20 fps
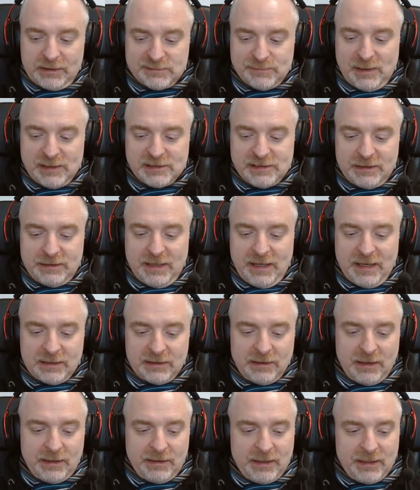especially the
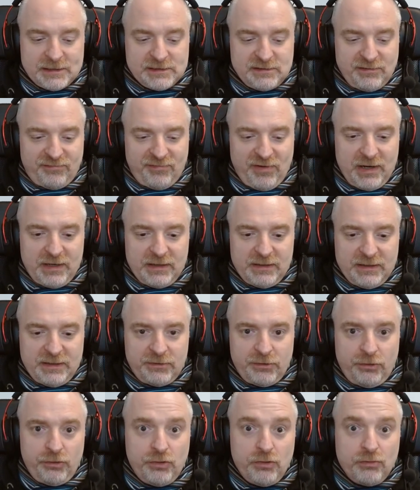headline that's defined
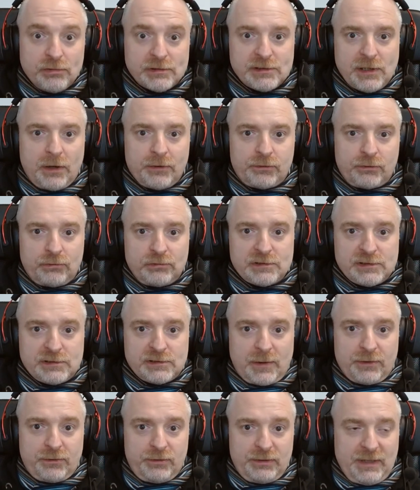in the news article
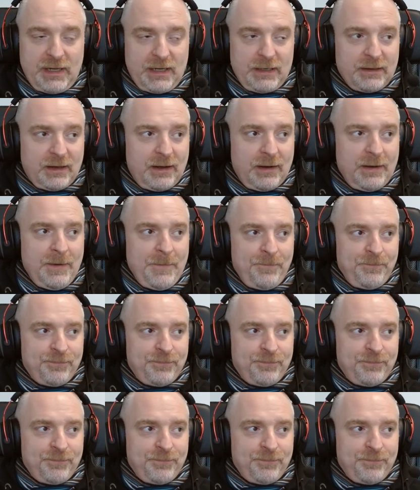structured data.